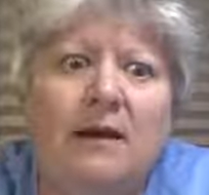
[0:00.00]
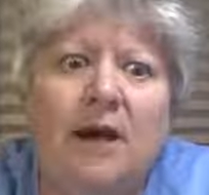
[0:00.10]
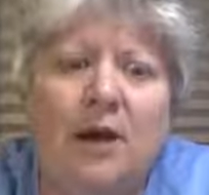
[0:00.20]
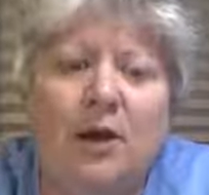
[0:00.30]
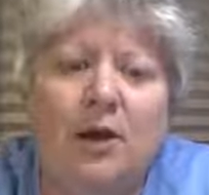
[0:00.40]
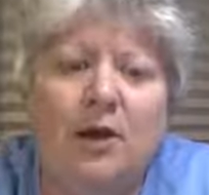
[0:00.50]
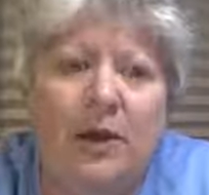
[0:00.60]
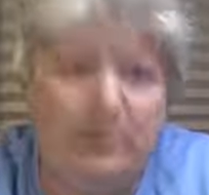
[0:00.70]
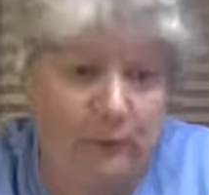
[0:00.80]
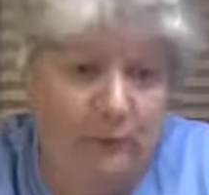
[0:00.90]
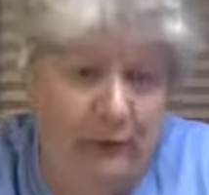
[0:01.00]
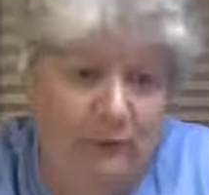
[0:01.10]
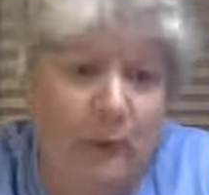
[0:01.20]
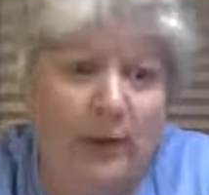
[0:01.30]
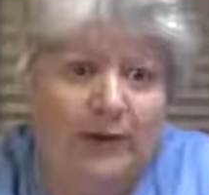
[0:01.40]
I got out one of,
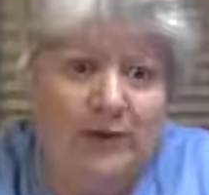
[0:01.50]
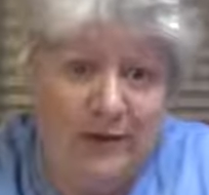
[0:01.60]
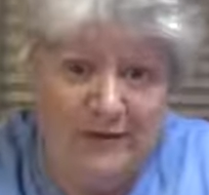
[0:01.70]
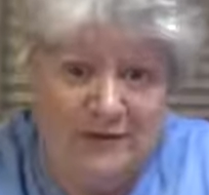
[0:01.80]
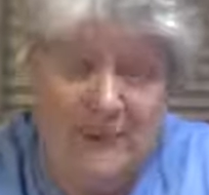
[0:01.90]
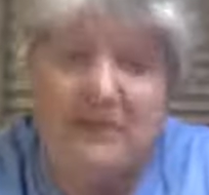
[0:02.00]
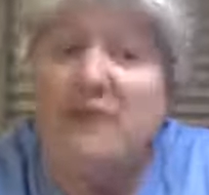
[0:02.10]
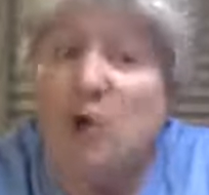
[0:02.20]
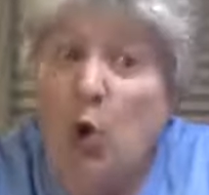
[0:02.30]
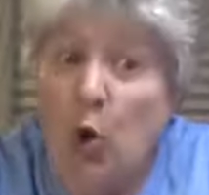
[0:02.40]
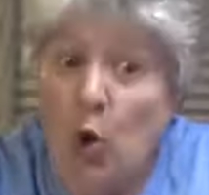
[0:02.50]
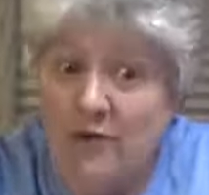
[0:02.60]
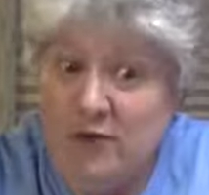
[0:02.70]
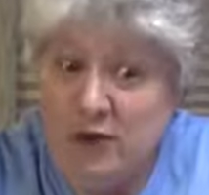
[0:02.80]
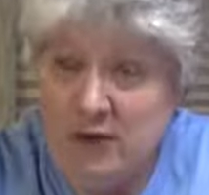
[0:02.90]
one of her gifts. I haven't given out all of
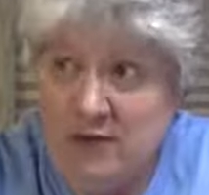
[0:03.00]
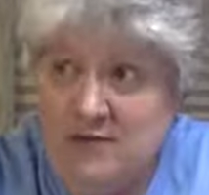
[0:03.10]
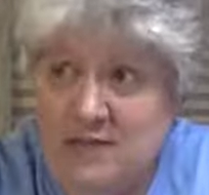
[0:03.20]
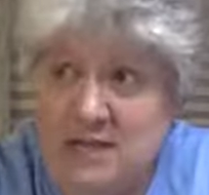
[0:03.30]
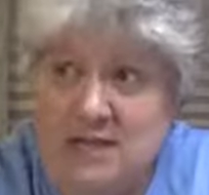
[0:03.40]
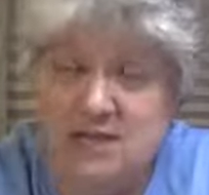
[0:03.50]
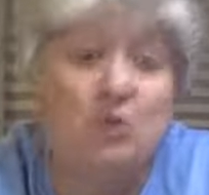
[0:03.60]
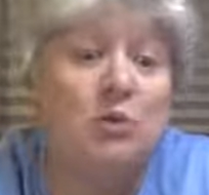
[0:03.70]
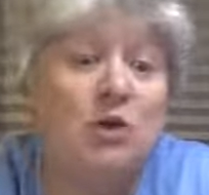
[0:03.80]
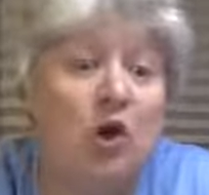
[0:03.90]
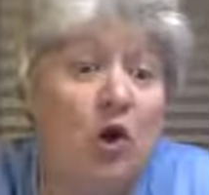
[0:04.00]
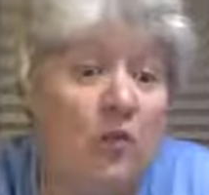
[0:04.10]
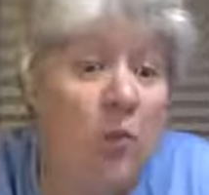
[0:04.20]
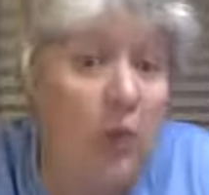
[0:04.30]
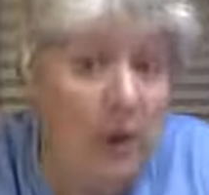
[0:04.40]
her gifts yet. I don't want to
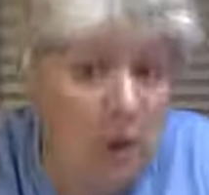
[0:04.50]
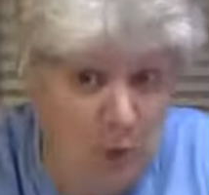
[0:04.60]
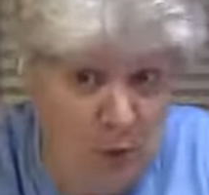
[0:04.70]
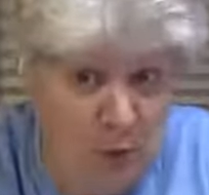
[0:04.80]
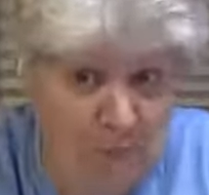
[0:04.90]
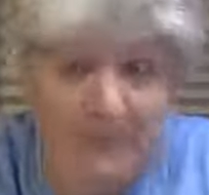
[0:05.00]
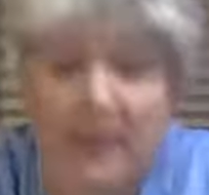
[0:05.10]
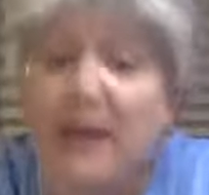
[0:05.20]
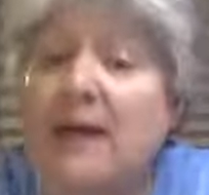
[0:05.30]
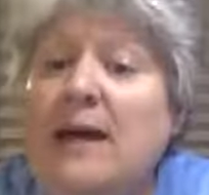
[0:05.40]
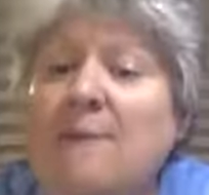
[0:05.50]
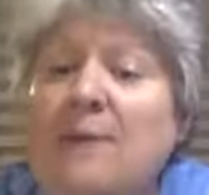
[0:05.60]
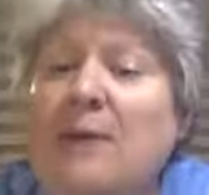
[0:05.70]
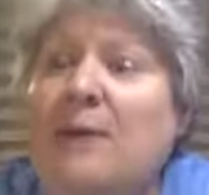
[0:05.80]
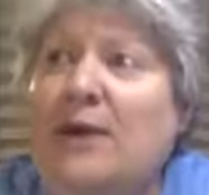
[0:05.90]
overwhelm her.
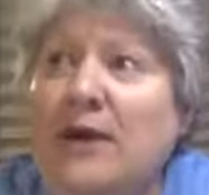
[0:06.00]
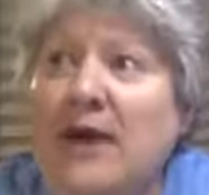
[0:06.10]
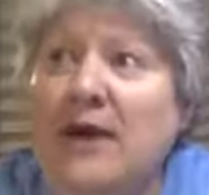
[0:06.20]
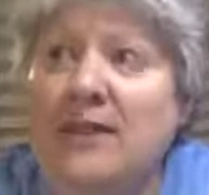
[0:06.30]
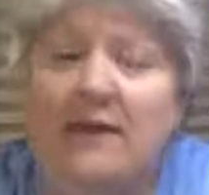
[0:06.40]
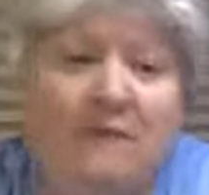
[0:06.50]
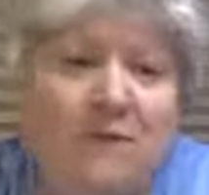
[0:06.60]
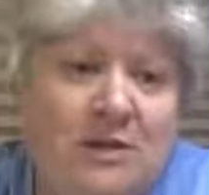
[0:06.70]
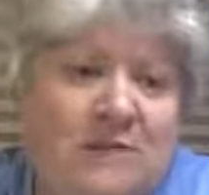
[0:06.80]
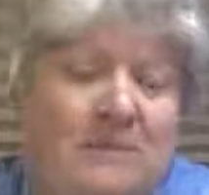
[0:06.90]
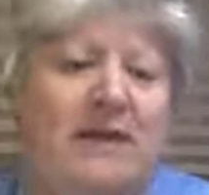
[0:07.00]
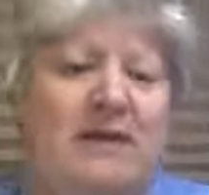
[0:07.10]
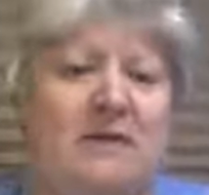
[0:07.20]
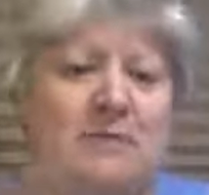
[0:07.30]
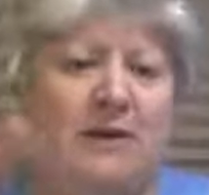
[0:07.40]
But we got out the frisbee, and
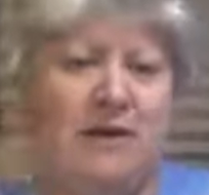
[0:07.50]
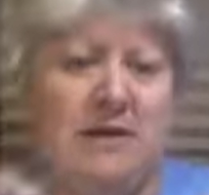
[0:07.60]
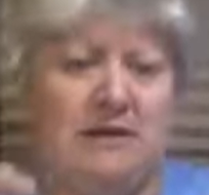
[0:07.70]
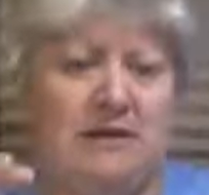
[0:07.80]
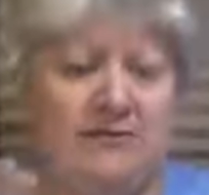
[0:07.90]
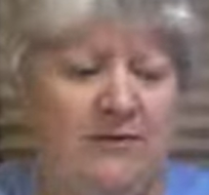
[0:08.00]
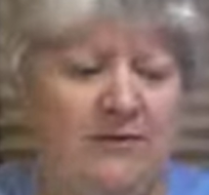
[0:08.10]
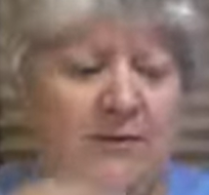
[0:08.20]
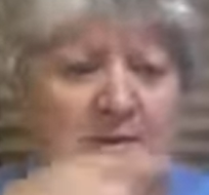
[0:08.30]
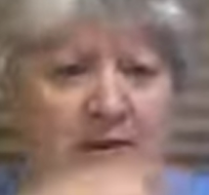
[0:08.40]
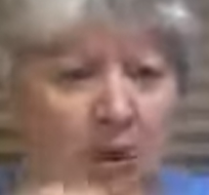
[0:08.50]
it's one of the, it's a frisbee, but it's got a